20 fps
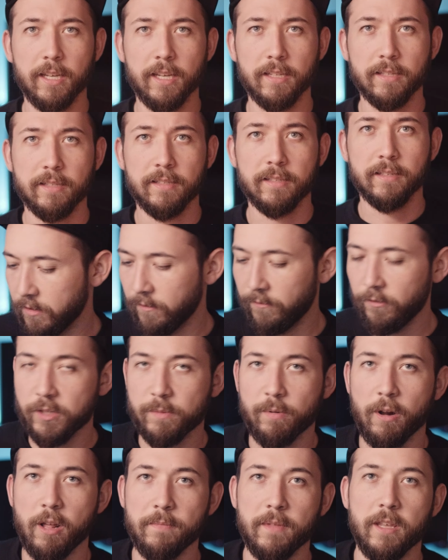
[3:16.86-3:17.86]
gets. So the
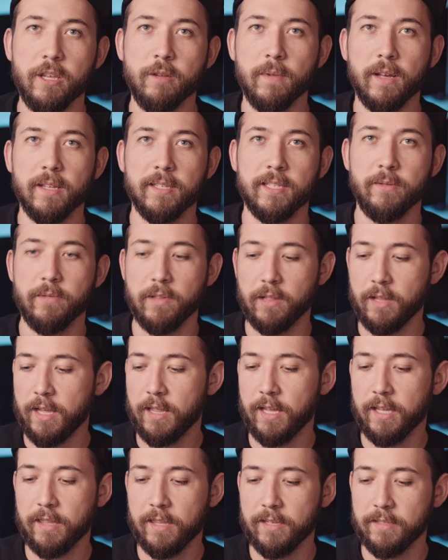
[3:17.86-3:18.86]
first problem that you might see with a
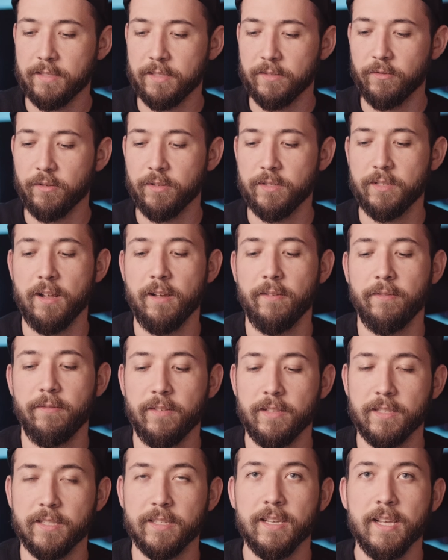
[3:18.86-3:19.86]
light like this is, first
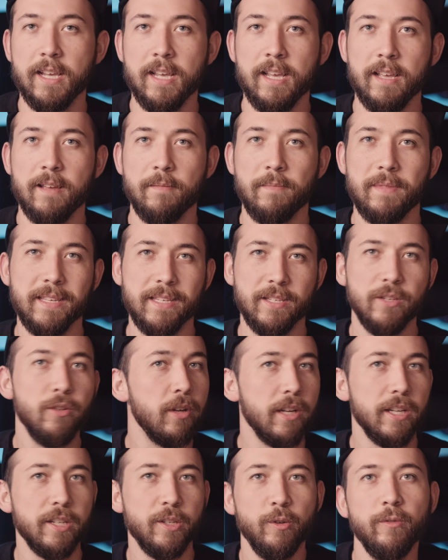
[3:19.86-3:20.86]
off, it's, I mean, this is
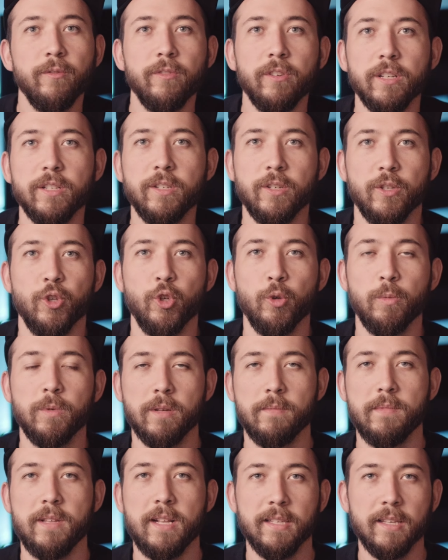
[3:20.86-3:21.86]
only a two foot tube,
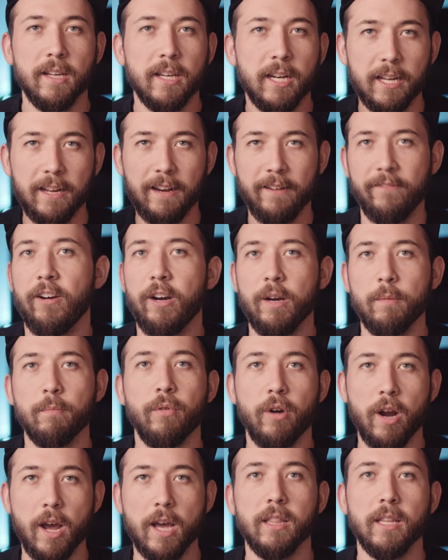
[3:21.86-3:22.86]
so I mean, that's not gonna get a very
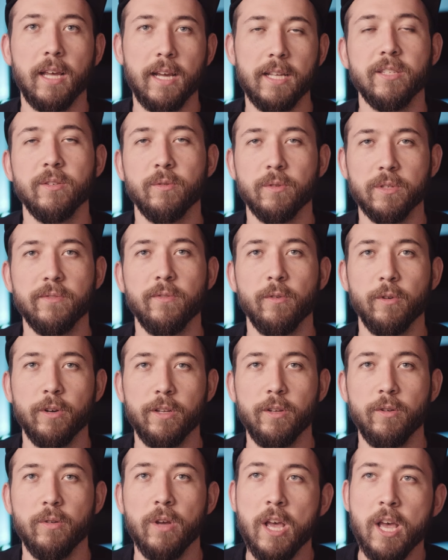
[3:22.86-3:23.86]
broad light source for
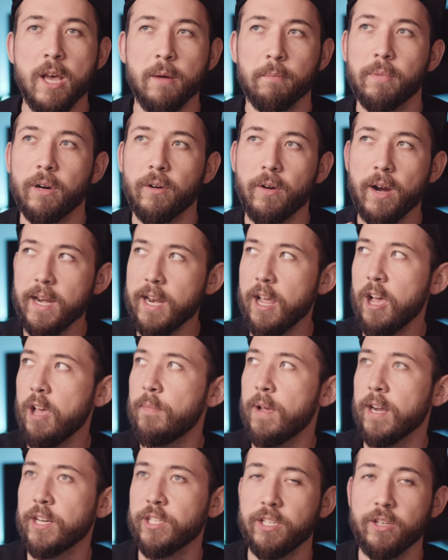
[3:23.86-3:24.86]
you. But right now
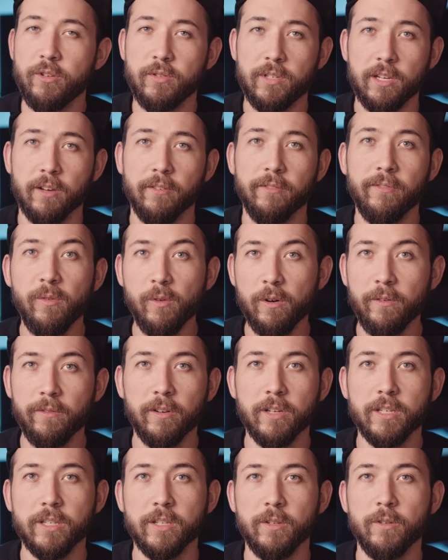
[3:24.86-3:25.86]
I'm actually using a four
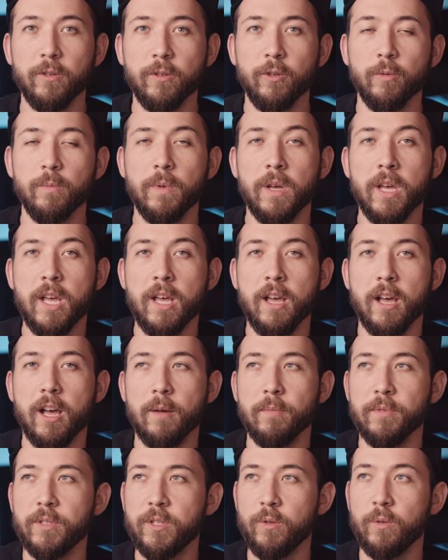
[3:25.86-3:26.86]
foot tube
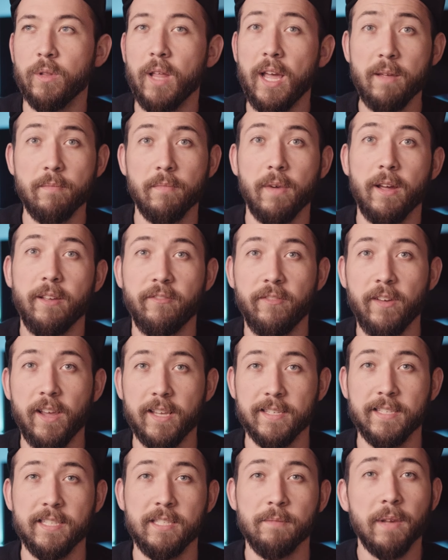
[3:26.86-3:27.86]
um, to light my
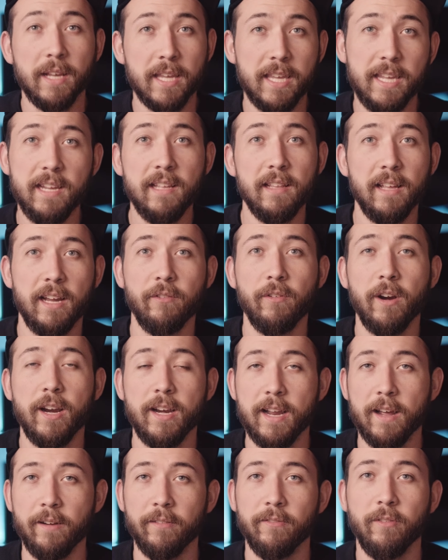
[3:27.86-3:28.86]
face. This is my key light right
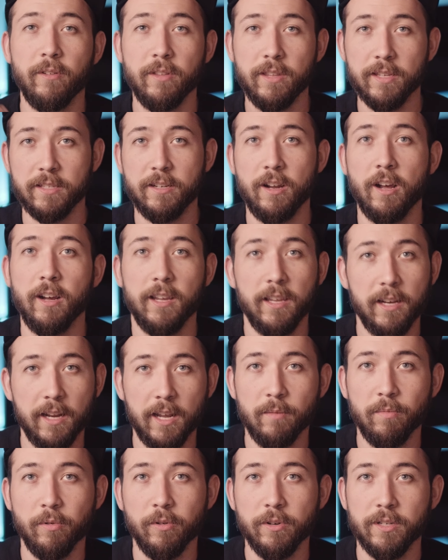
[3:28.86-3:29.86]
now for this talking
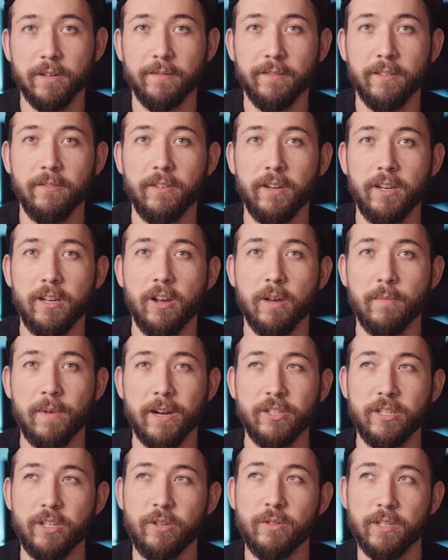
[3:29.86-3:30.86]
head portion of the video. I'm
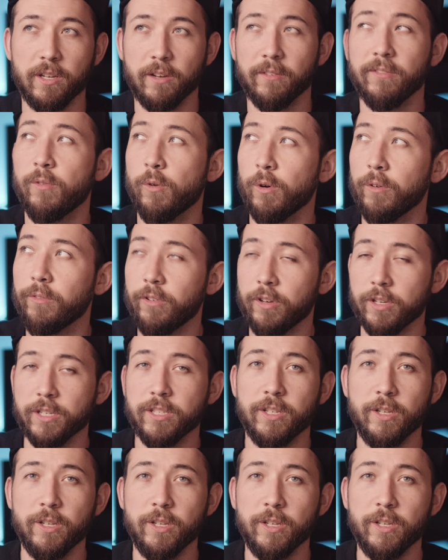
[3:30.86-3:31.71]
actually using a four foot